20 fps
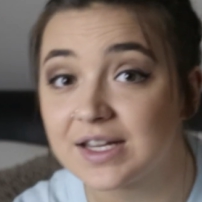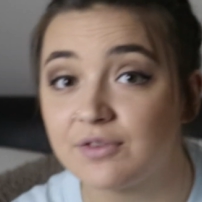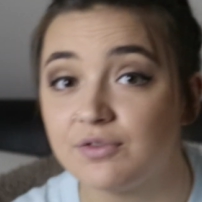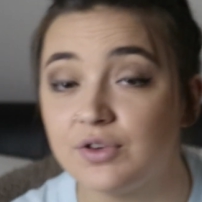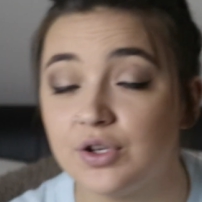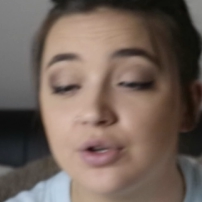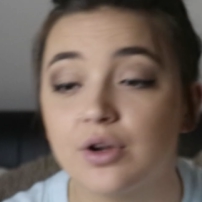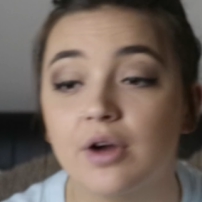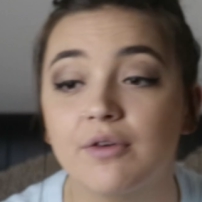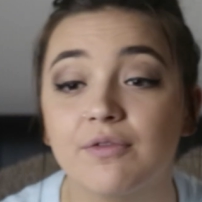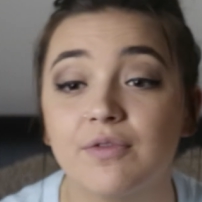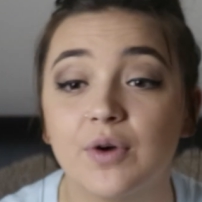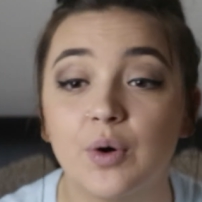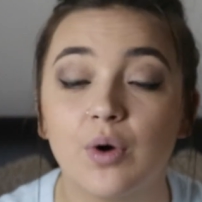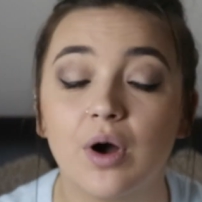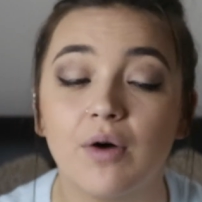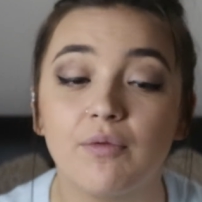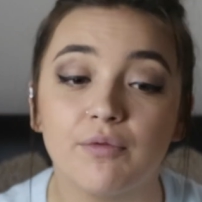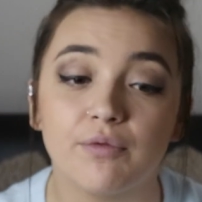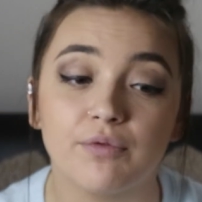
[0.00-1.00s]
If you don't feel
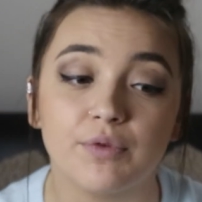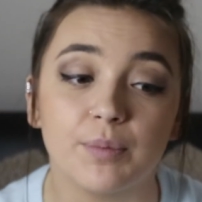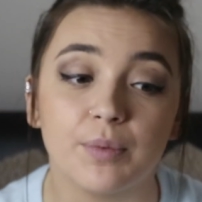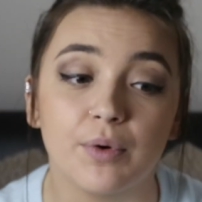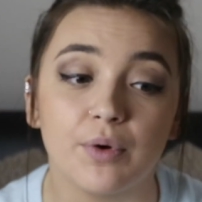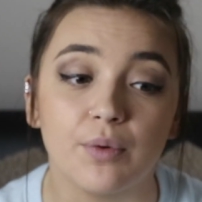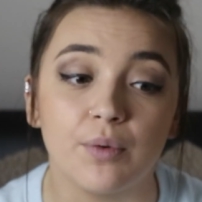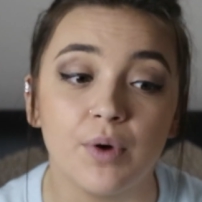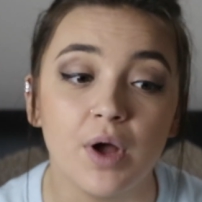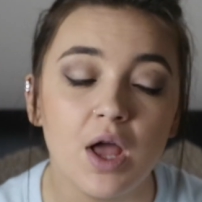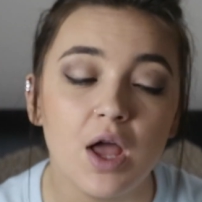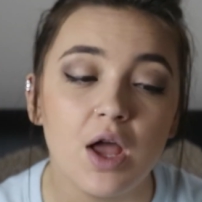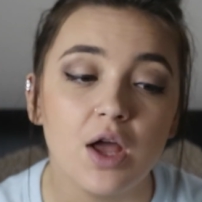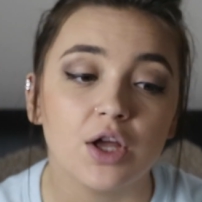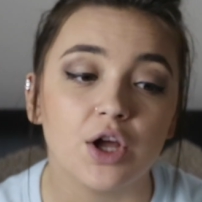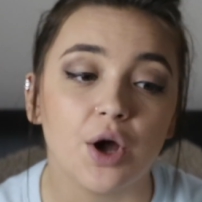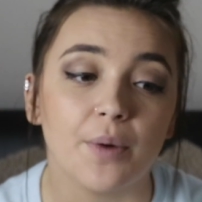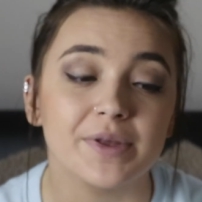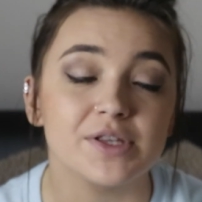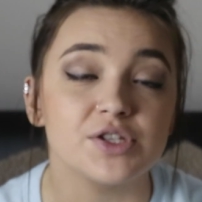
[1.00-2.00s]
comfortable
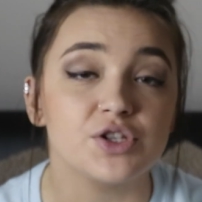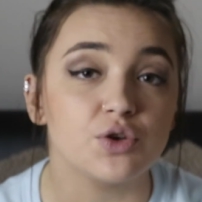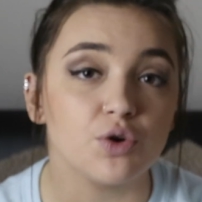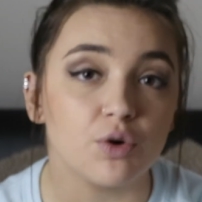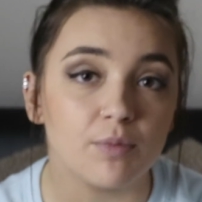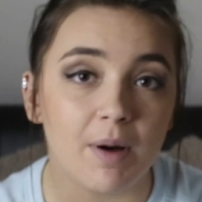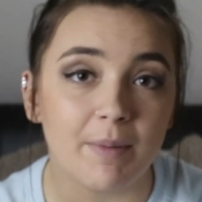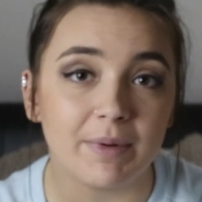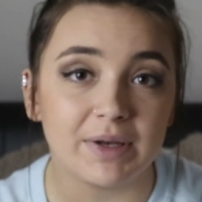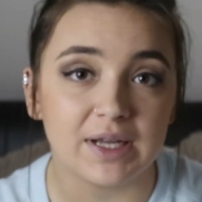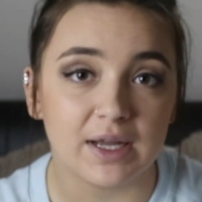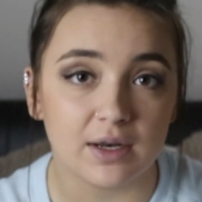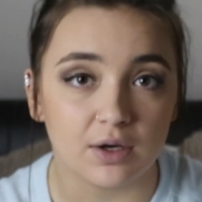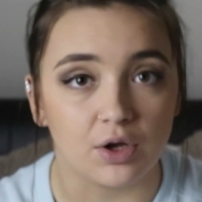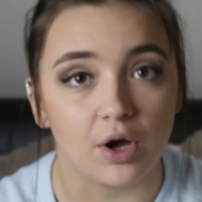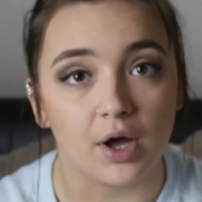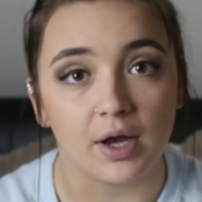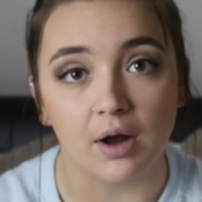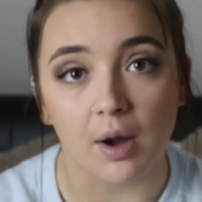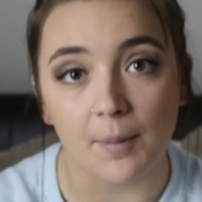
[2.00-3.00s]
going to your mum and dad
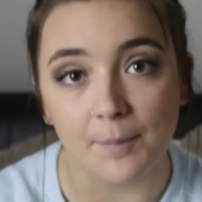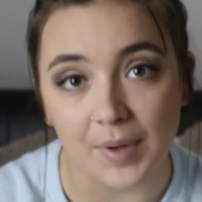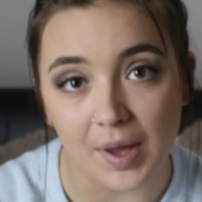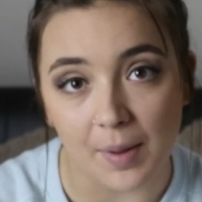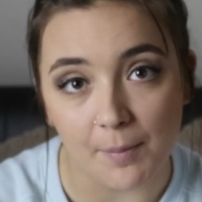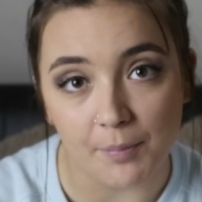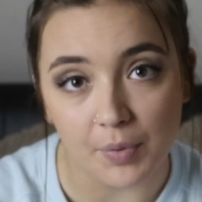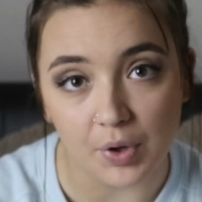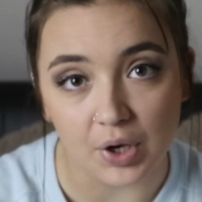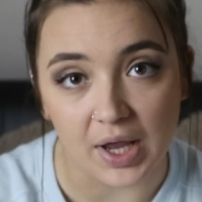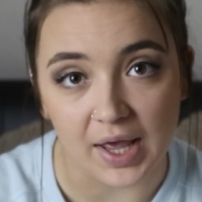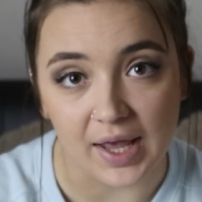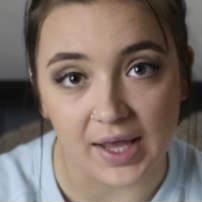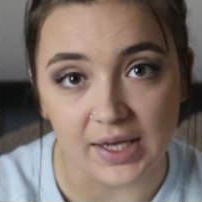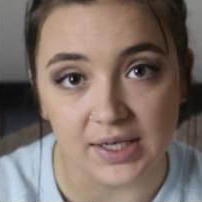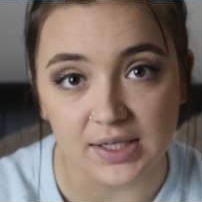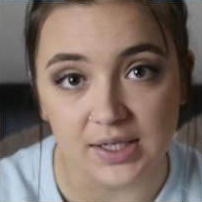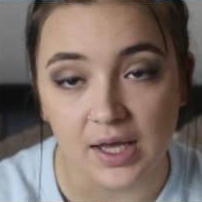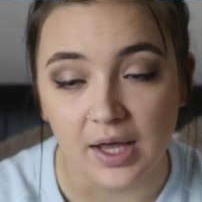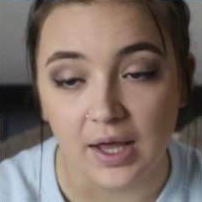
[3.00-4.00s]
and going, I'm being
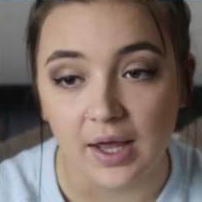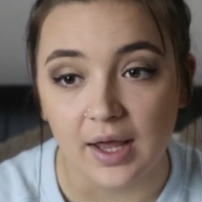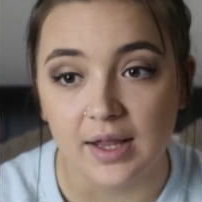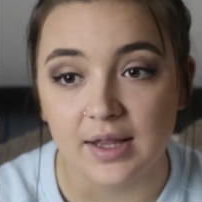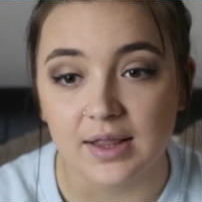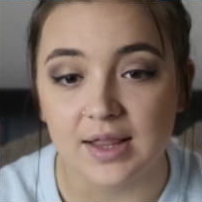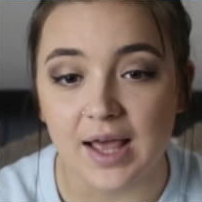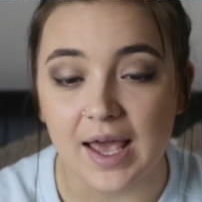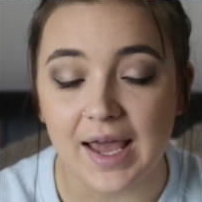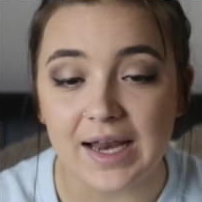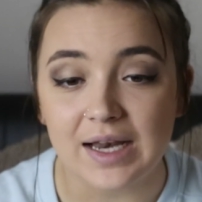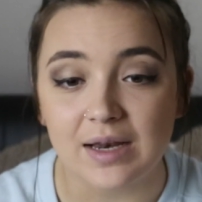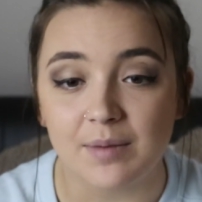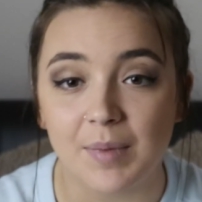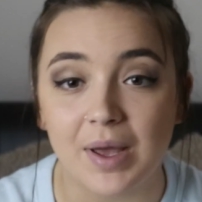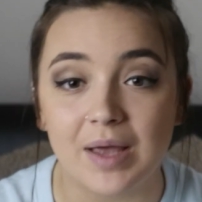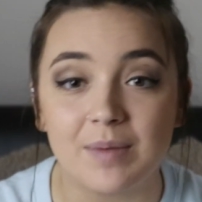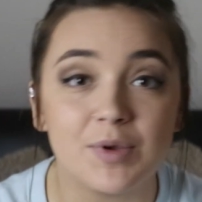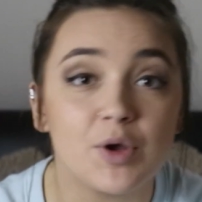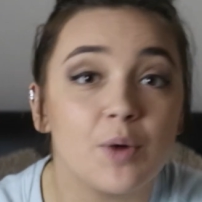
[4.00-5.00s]
bullied, then
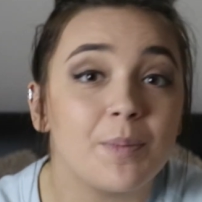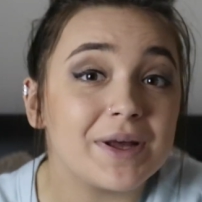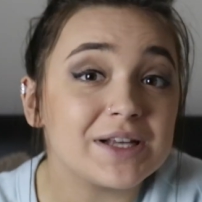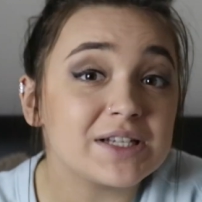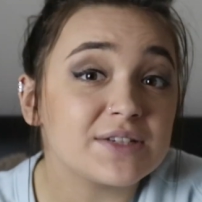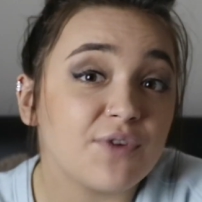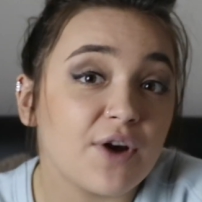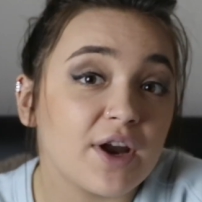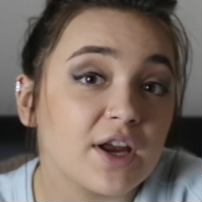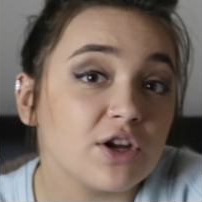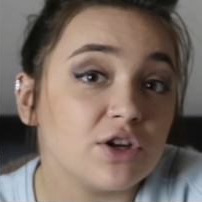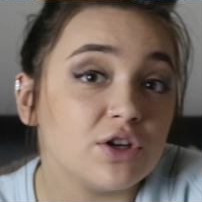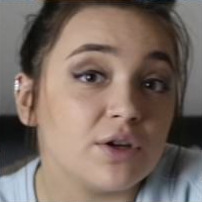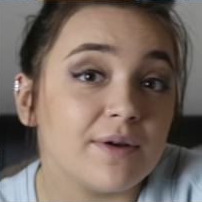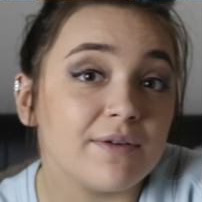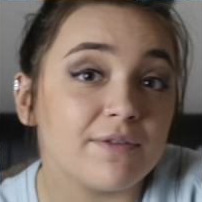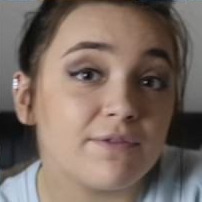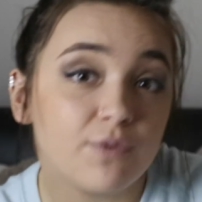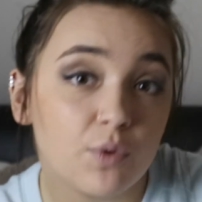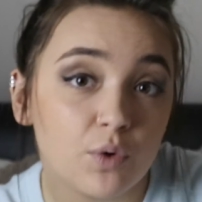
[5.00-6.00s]
maybe your best friend can do
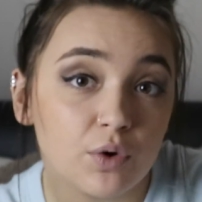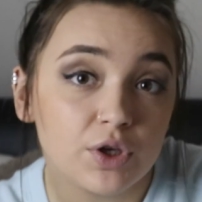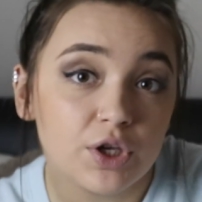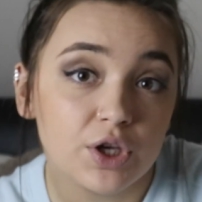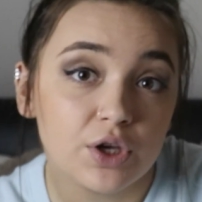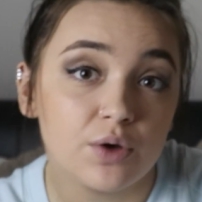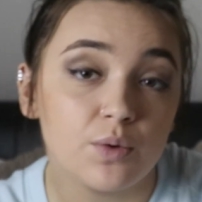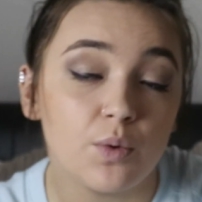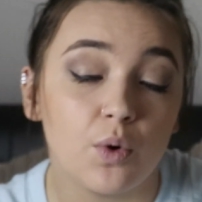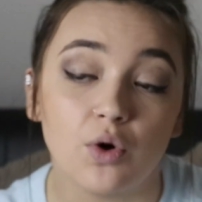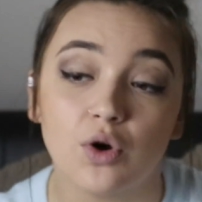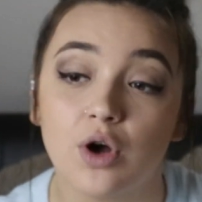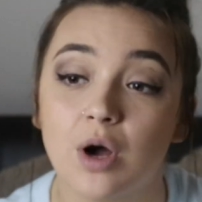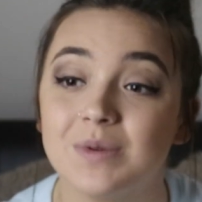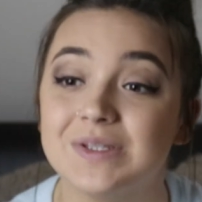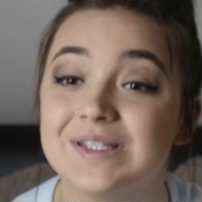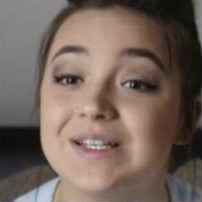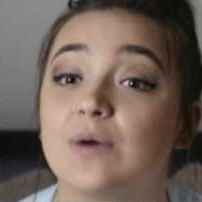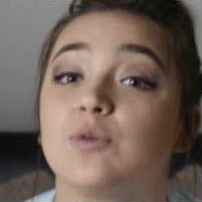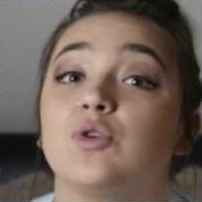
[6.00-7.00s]
it for you, or go
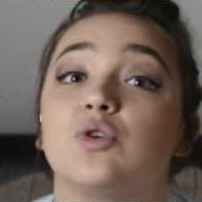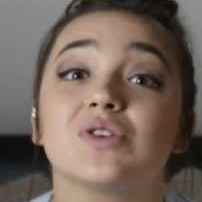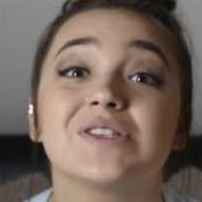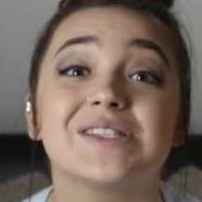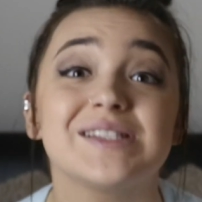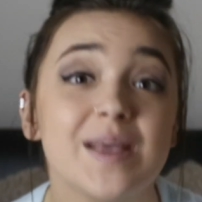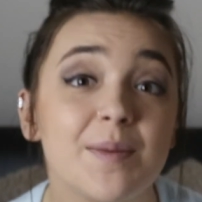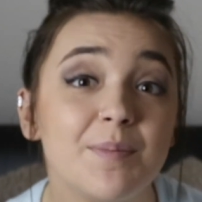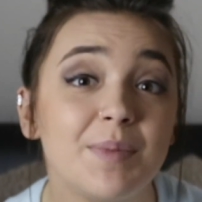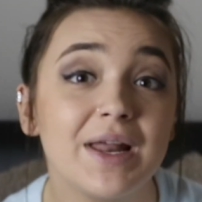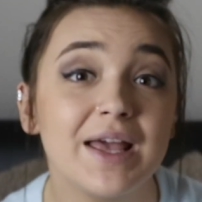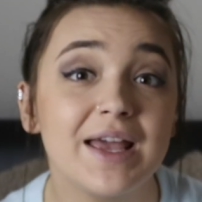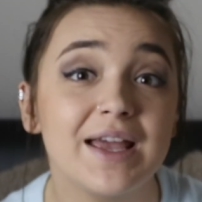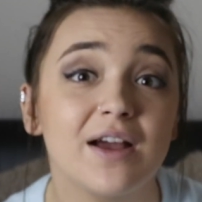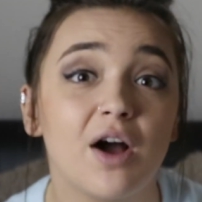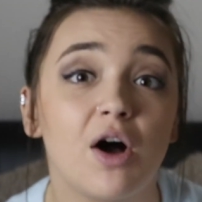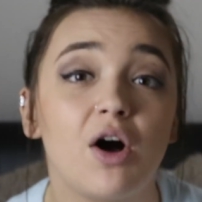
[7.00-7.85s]
and tell your sibling.